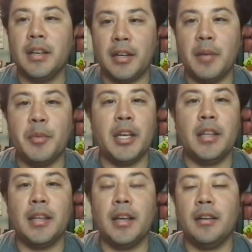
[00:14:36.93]
coming
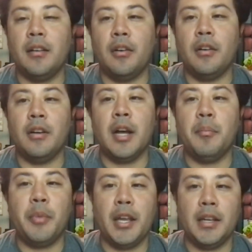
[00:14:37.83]
in that are
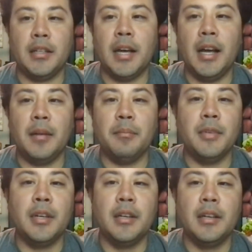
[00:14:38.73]
not paying a
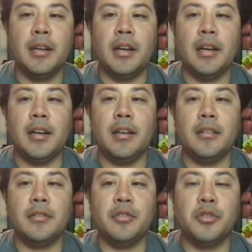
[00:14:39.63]
dime uh,
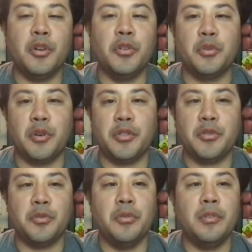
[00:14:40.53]
to go to our
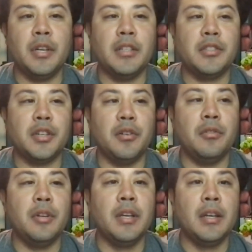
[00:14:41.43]
school. And
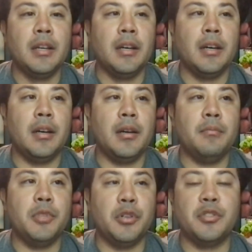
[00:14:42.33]
so,
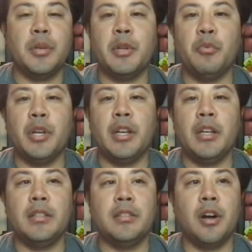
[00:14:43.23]
something
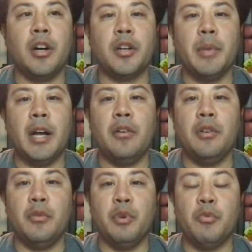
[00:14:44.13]
we talk
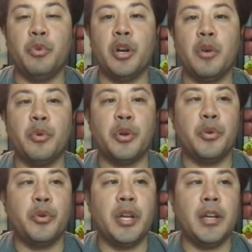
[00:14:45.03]
about when we are
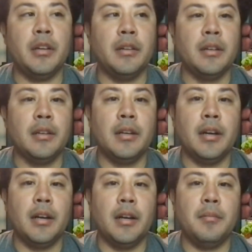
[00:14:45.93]
recruiting
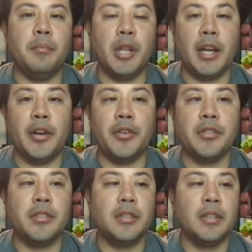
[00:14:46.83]

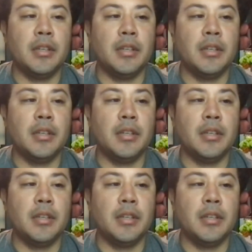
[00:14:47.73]
players,